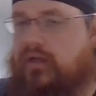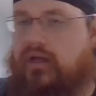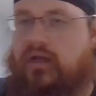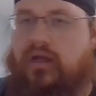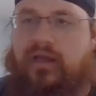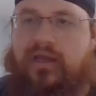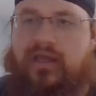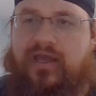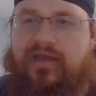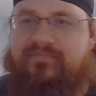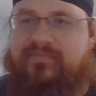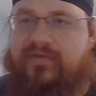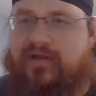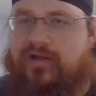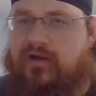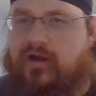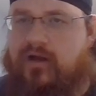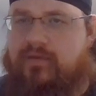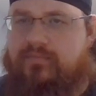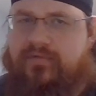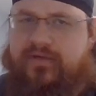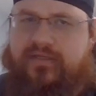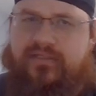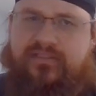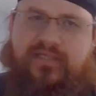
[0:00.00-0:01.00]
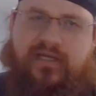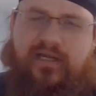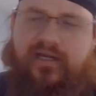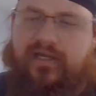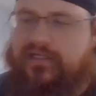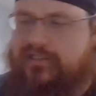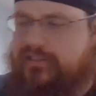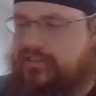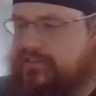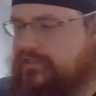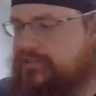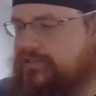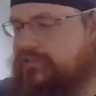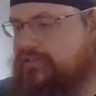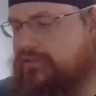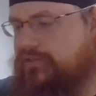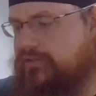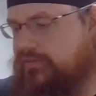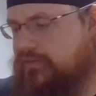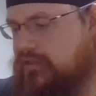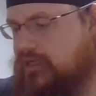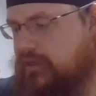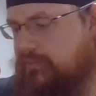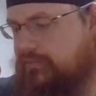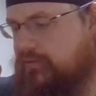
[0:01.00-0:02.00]
Oh yeah, if my car breaks down, I could just
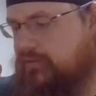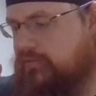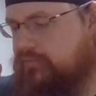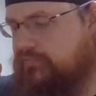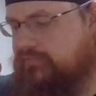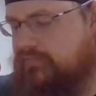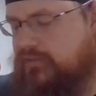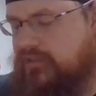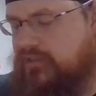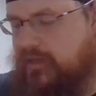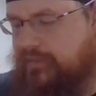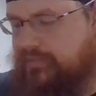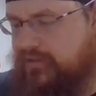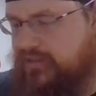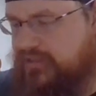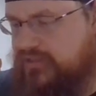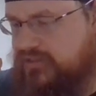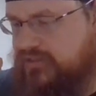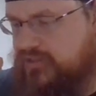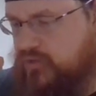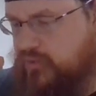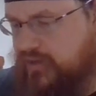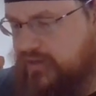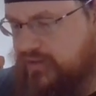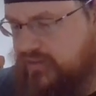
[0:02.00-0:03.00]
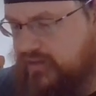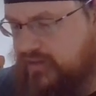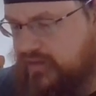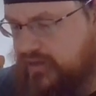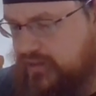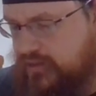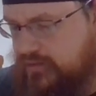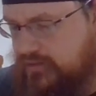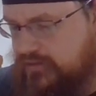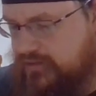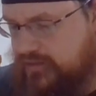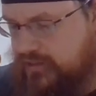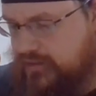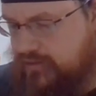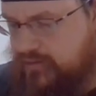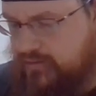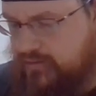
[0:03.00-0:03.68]
do a couple couple easy quick things and